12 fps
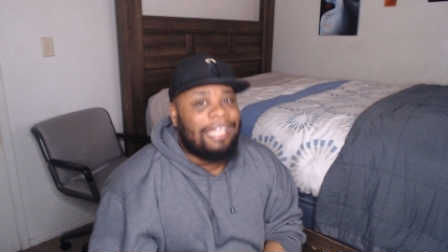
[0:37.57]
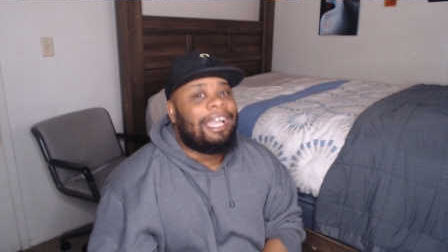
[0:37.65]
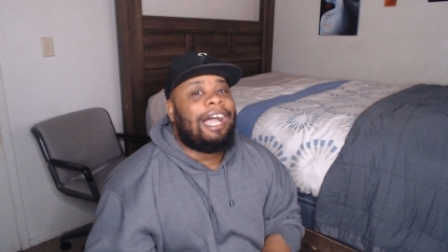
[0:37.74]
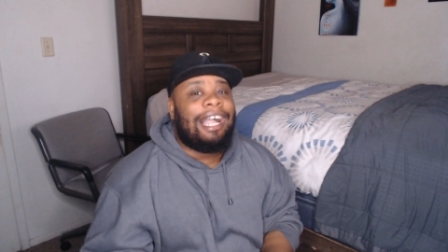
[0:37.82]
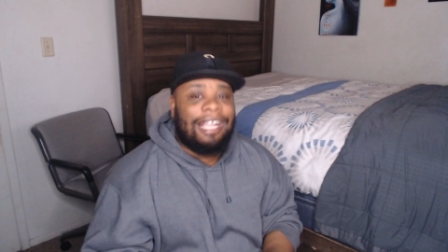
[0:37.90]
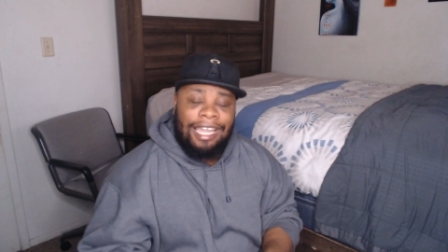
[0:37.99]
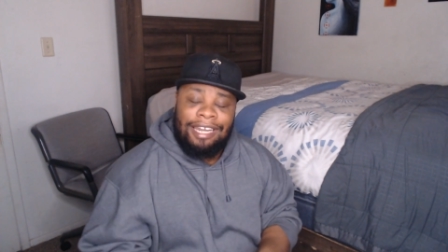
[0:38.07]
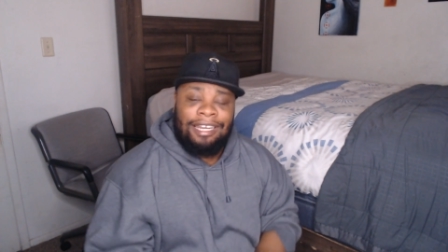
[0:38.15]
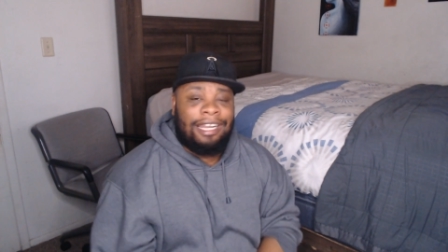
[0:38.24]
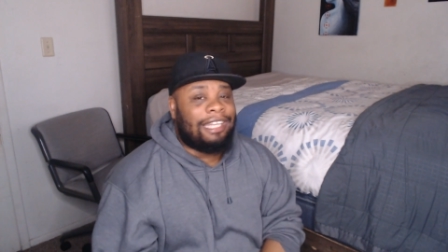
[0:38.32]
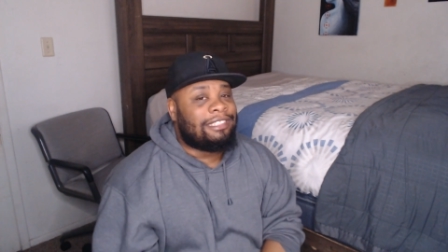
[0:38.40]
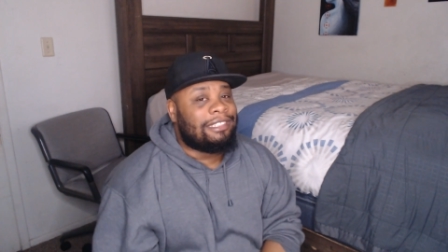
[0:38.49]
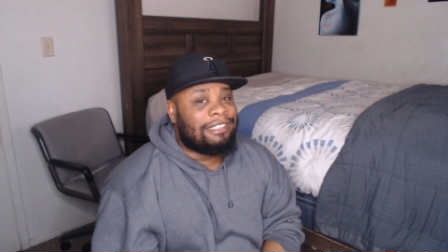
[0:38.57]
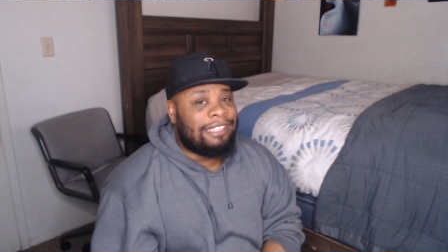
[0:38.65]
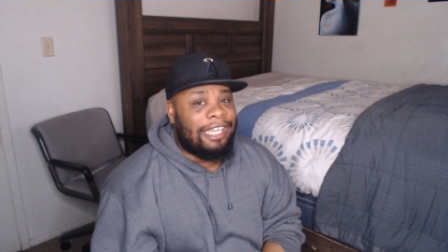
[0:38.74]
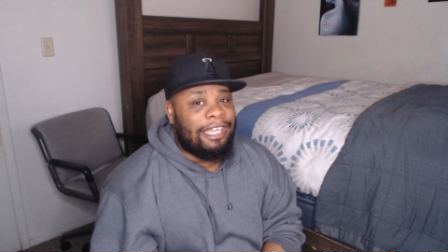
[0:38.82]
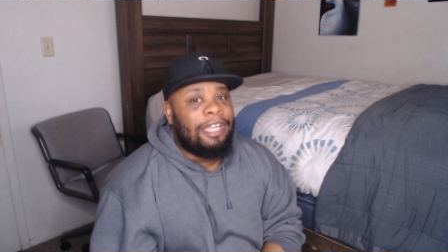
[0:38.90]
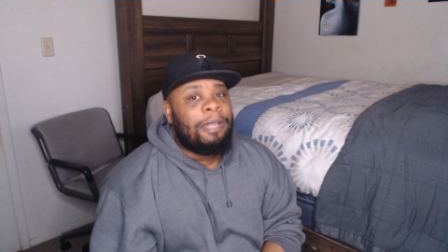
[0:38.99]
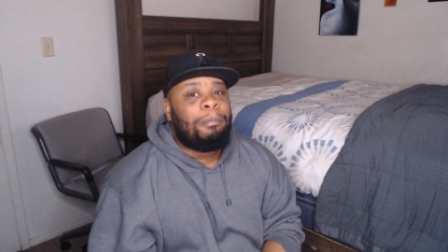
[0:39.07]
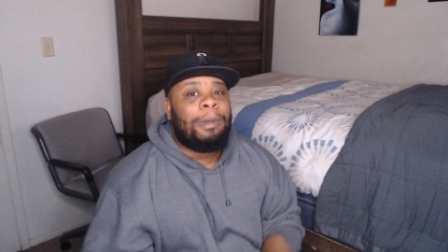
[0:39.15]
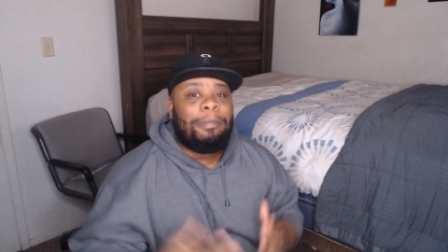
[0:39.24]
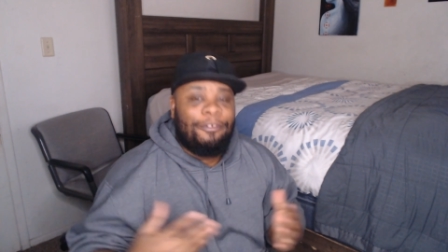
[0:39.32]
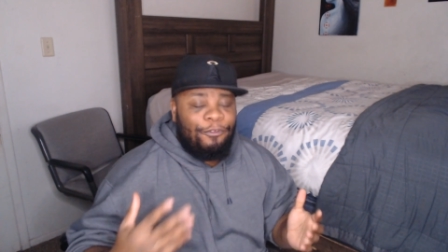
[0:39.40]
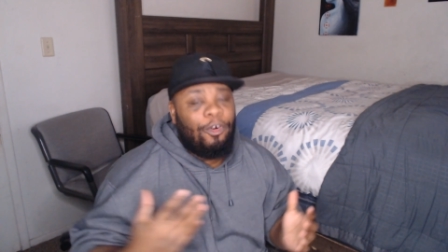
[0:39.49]
I got a lot to say. But
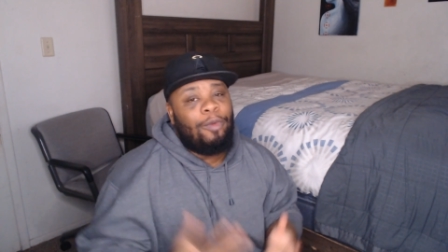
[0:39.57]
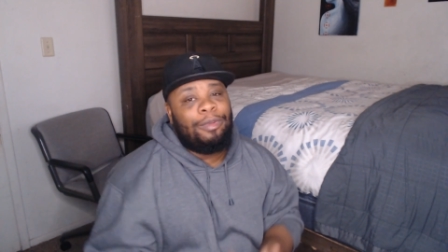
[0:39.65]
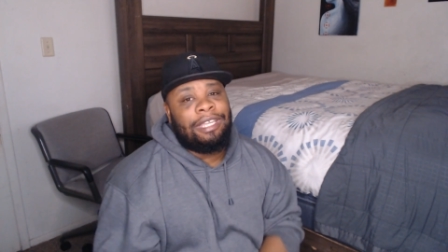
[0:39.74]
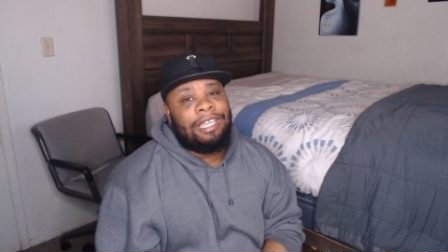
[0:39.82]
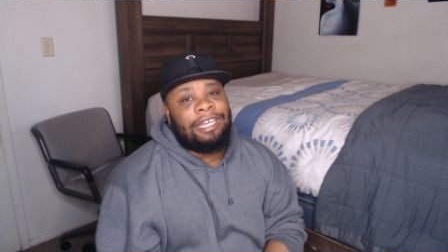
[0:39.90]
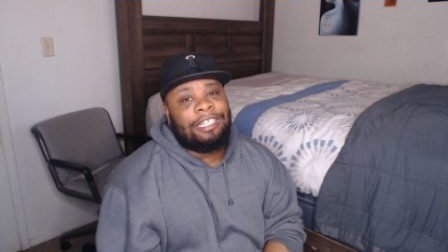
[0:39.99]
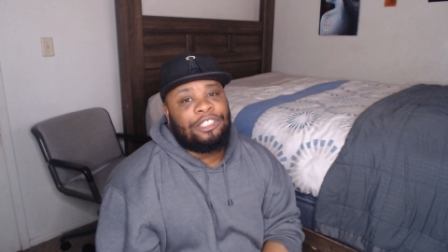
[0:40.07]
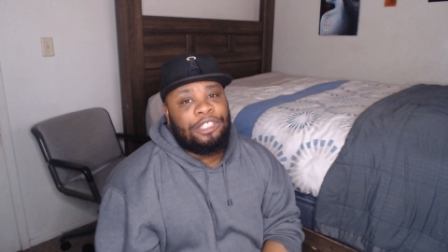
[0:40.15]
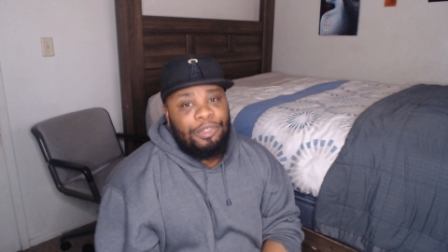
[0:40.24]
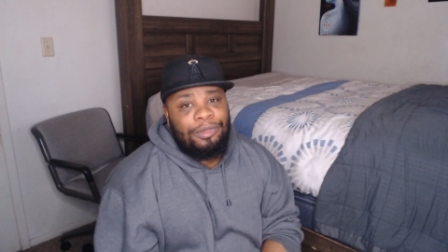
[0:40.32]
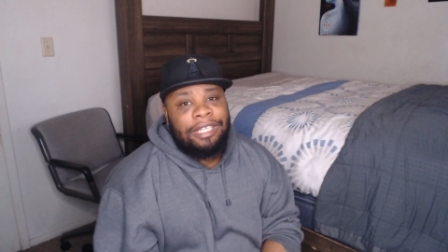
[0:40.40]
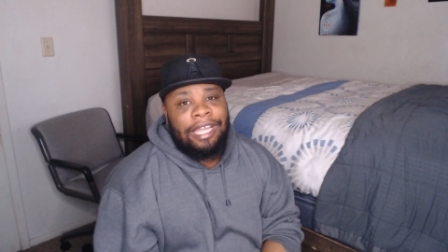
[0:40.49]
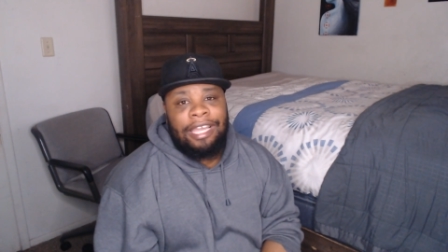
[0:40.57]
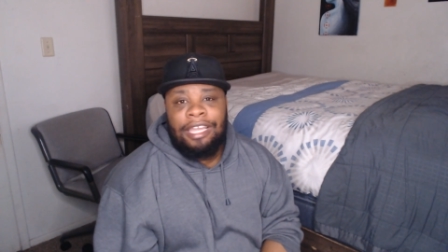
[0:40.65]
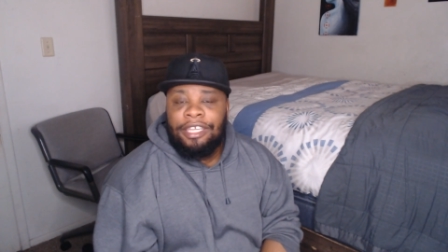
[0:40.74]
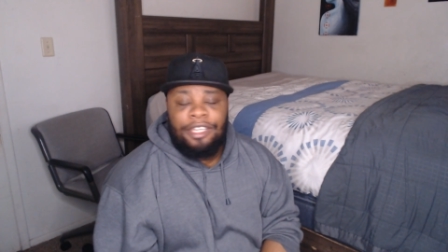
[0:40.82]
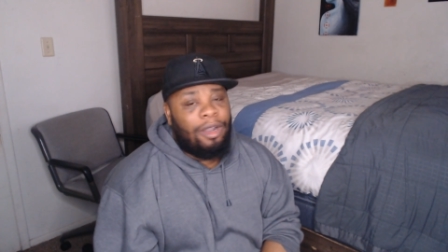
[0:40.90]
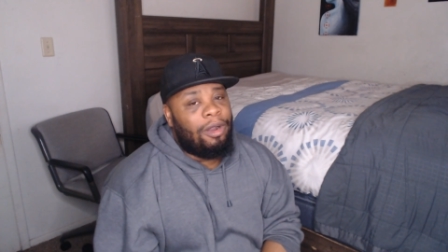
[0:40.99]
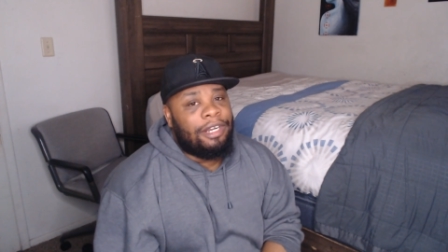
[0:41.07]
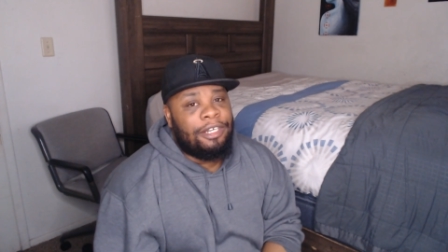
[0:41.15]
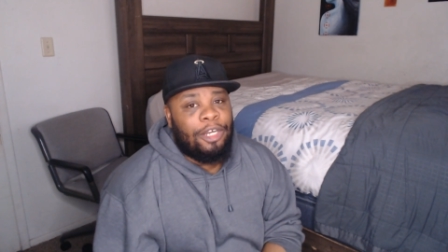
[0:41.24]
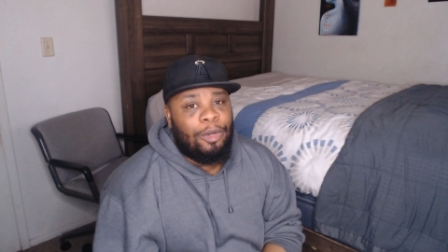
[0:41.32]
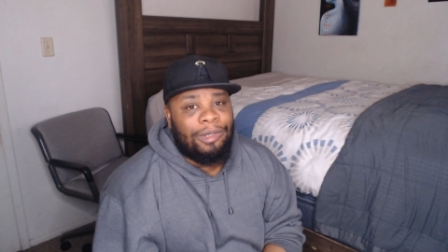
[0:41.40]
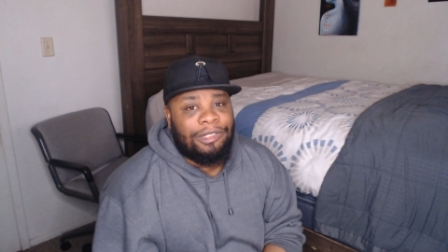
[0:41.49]
before we get into that, you already
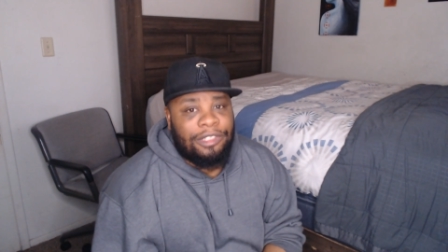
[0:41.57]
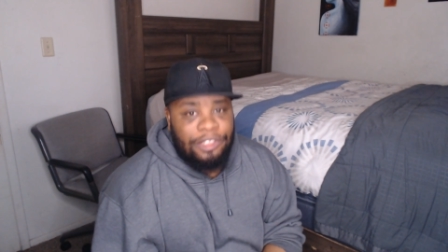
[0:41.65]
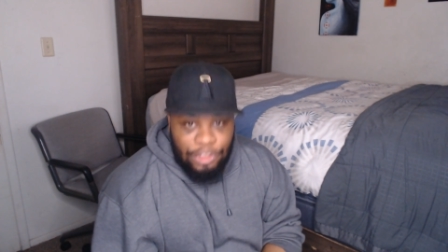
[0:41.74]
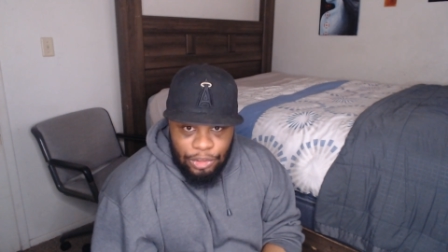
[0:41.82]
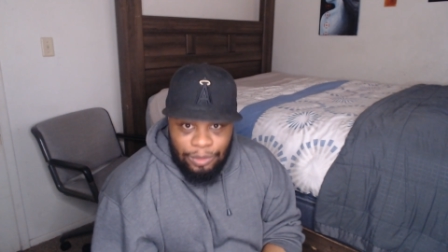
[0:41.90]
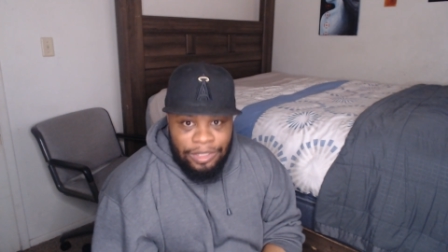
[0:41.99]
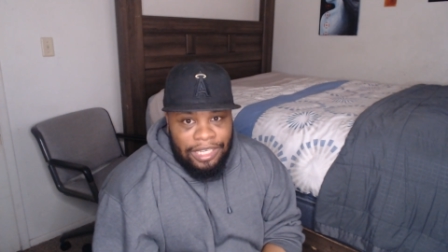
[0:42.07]
know what to do.